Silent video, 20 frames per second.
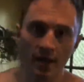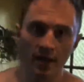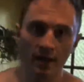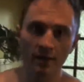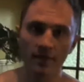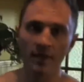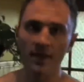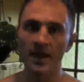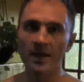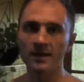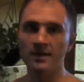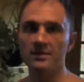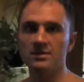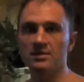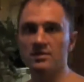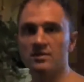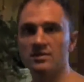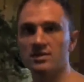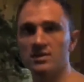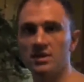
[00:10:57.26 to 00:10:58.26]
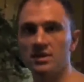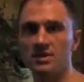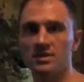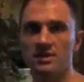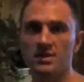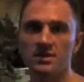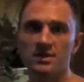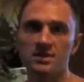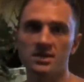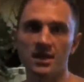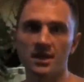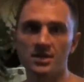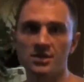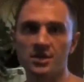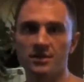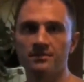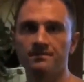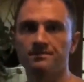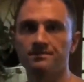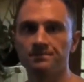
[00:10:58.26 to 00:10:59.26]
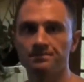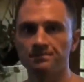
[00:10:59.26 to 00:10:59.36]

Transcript: And that is our seasoning section.